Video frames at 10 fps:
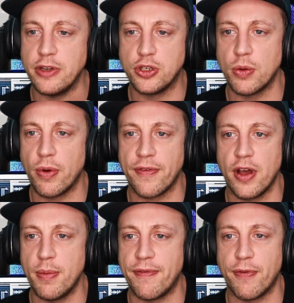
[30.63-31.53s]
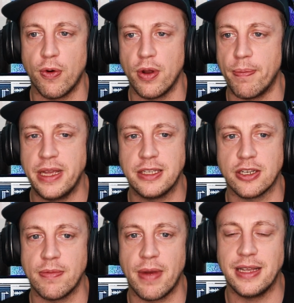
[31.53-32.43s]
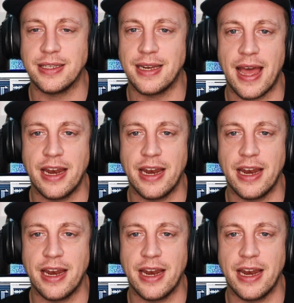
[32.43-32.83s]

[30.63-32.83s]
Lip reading: I've enjoyed what I've heard before. The beats are amazing,